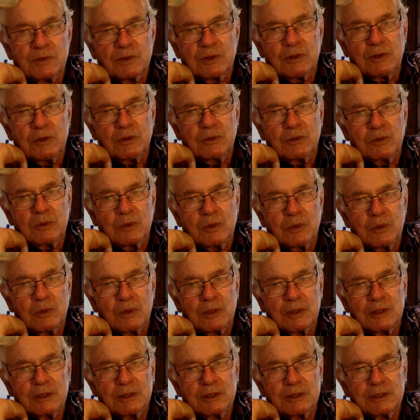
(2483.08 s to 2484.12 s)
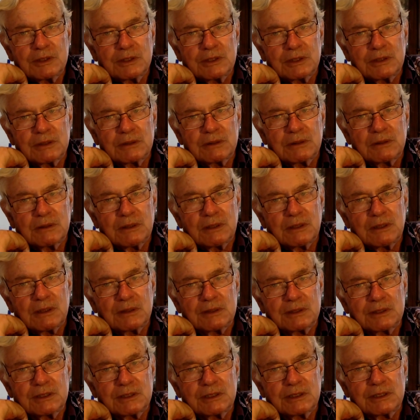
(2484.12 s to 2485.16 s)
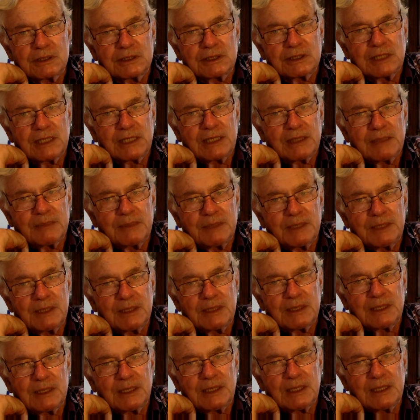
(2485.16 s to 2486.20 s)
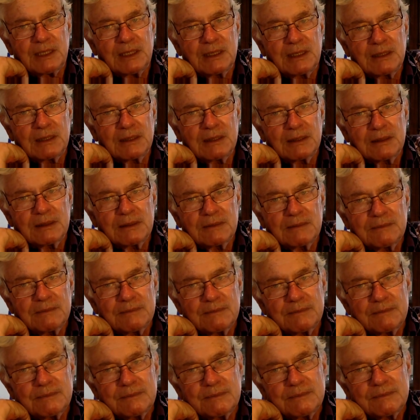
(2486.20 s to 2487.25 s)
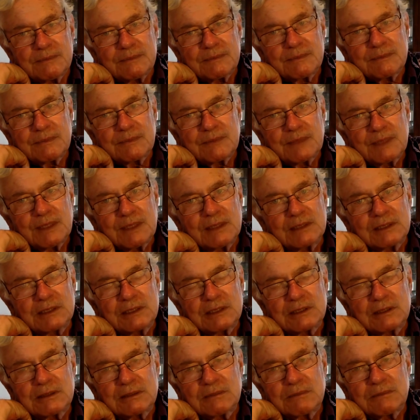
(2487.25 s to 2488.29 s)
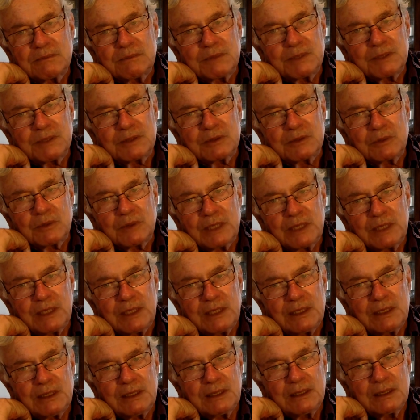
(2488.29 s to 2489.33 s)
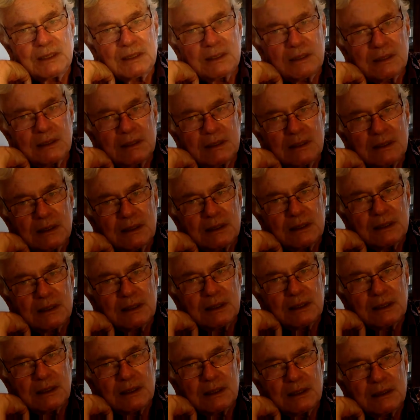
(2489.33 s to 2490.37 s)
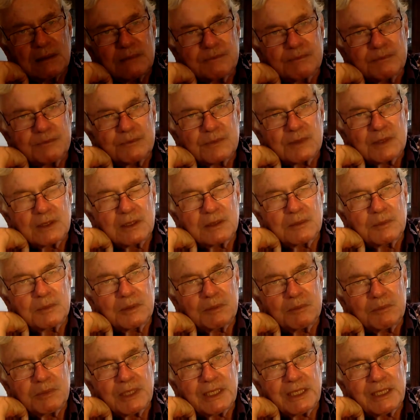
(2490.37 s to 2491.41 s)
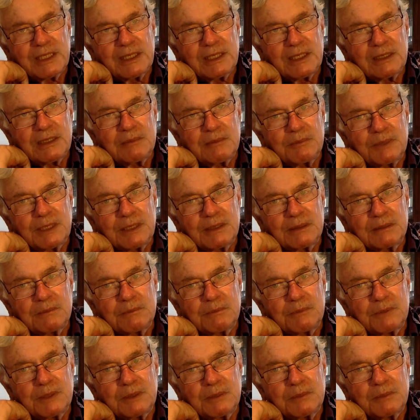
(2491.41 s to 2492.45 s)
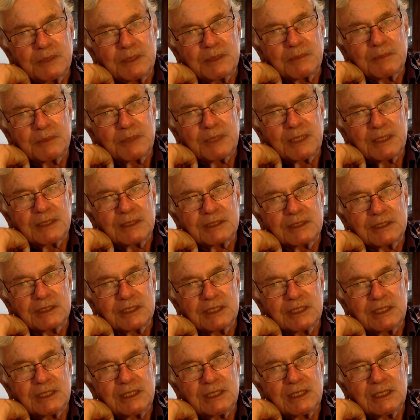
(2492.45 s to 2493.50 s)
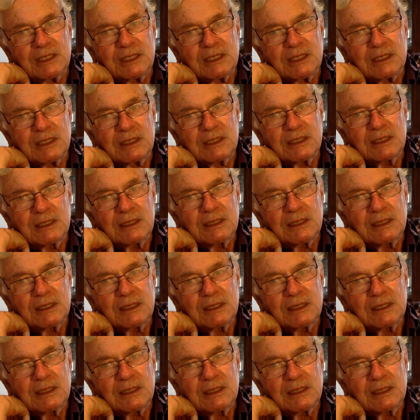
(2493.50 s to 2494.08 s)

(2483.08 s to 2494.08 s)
two quarters uh, called sustainability. It's between um, urban planning and po public policy and